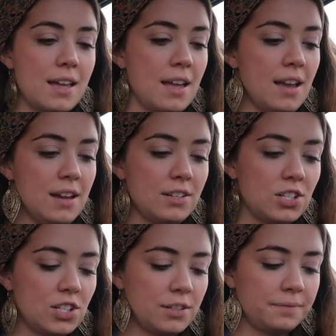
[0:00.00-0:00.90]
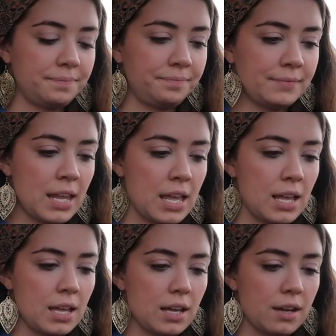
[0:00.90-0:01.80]
Yeesh.
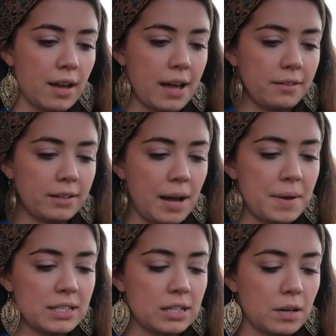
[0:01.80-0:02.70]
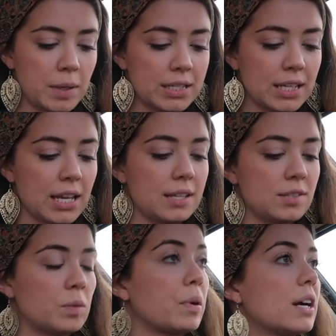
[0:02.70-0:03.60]
Okay, I'm at Starbucks
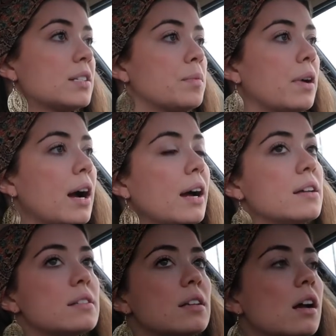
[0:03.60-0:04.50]
again. Surprise, surprise.